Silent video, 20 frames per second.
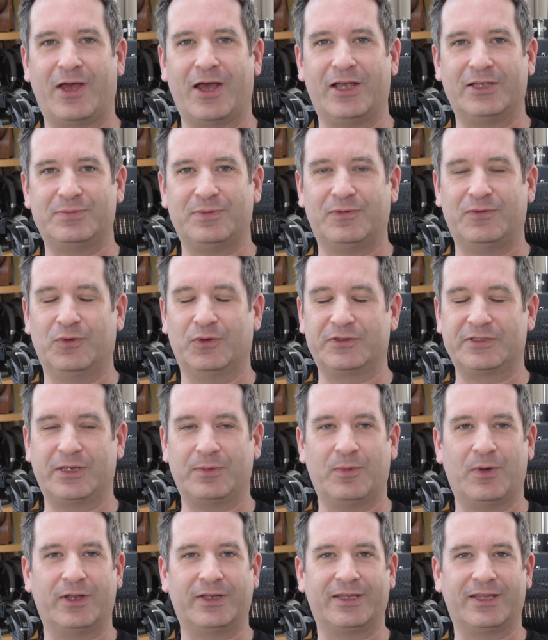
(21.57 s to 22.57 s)
of hours before
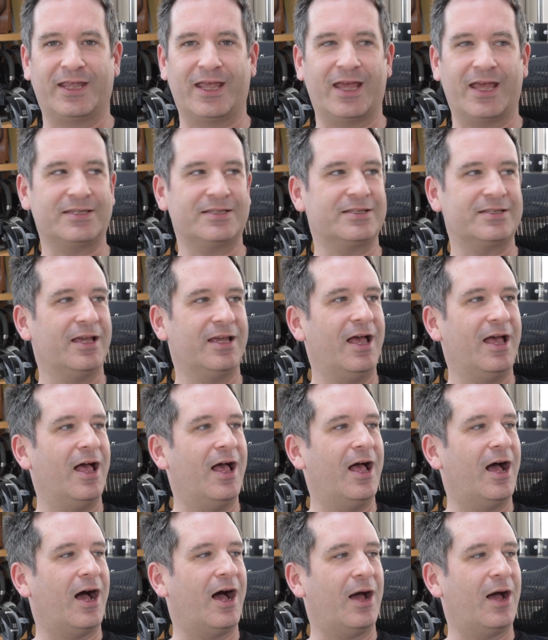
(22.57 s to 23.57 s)
someone guessed.
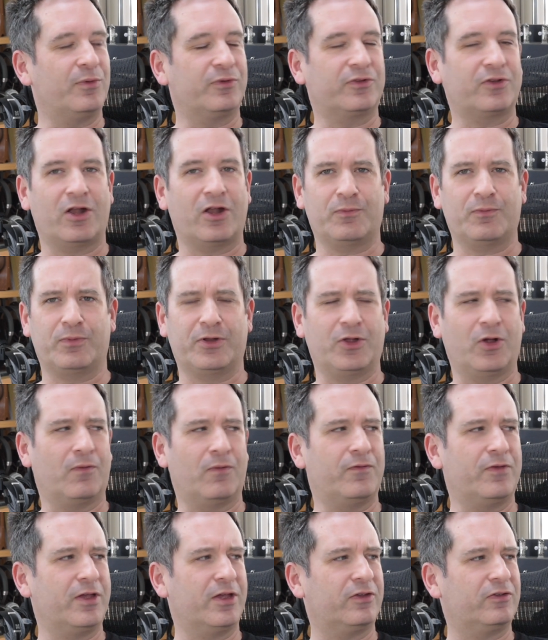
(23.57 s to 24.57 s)
It was kind of pretty
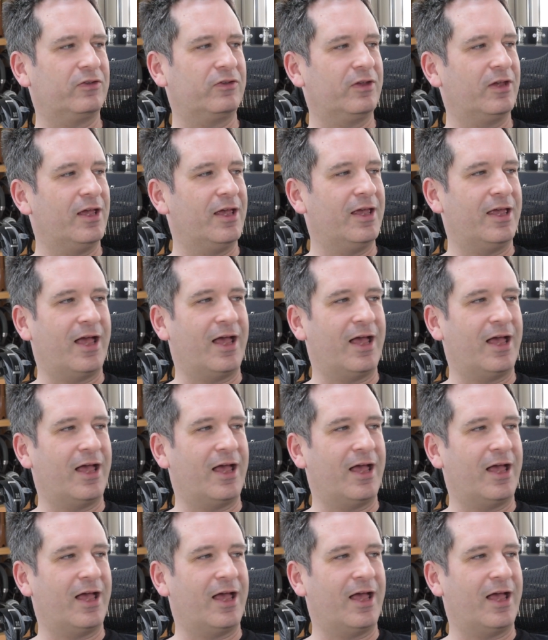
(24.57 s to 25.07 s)
obvious.